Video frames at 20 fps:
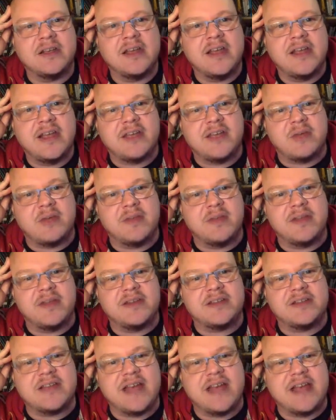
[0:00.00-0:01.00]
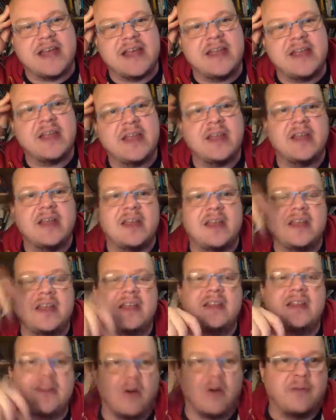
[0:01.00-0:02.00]
It's one thing to say,
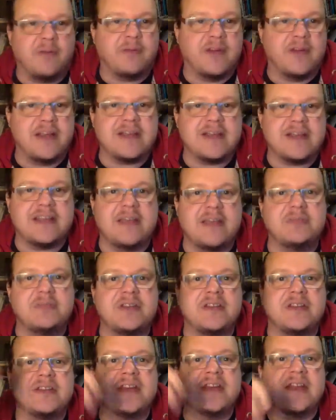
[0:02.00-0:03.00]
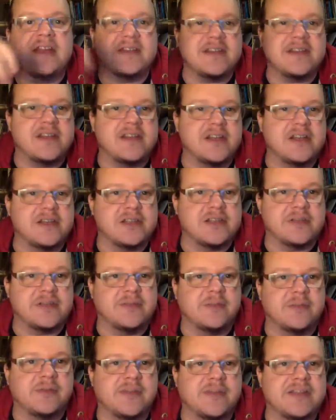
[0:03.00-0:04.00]
offer an acceptance and a signature is a
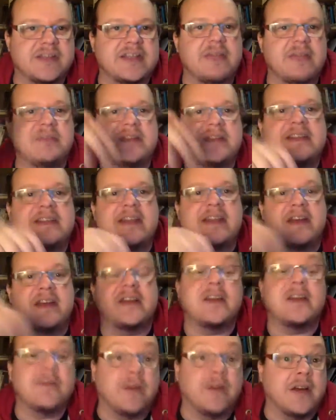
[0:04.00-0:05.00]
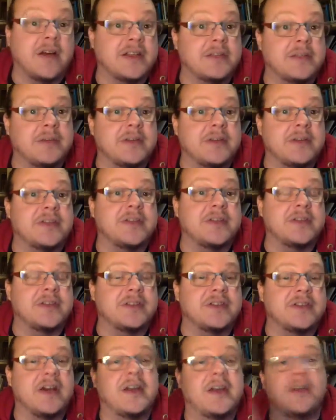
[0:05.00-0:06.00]
form of acceptance and identifies the person who
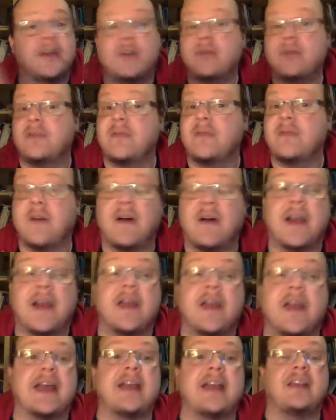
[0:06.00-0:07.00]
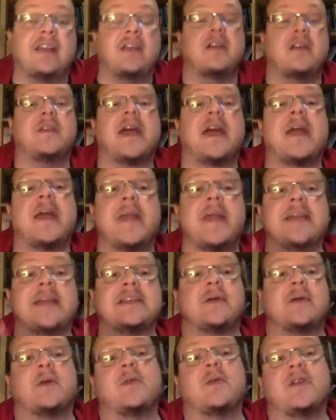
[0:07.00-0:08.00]
signed it. Good, fine, okay, learn that, that's
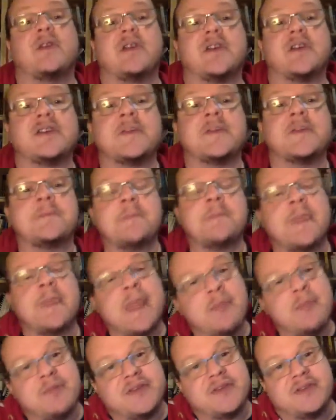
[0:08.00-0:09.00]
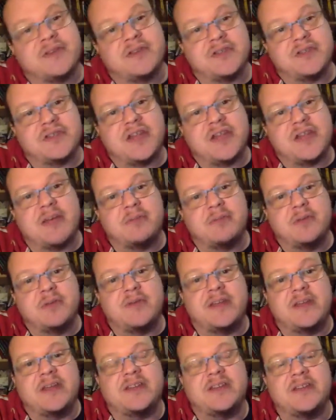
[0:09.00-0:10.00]
how it works. But as soon as you start
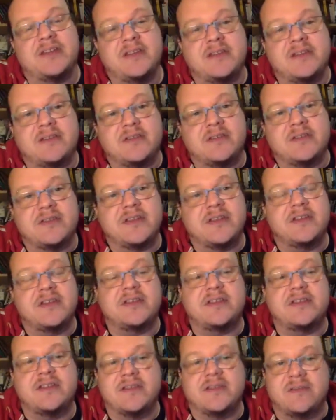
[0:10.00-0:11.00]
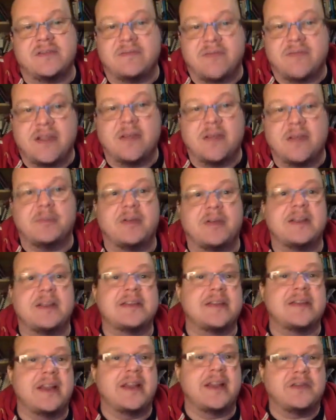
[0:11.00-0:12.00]
moving into digital signatures and
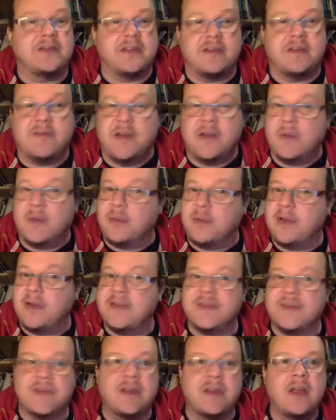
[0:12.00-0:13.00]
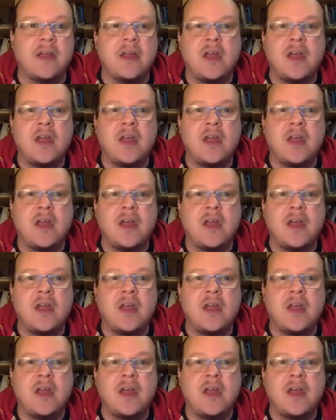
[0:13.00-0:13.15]
fingerprints and electronic fingerprints and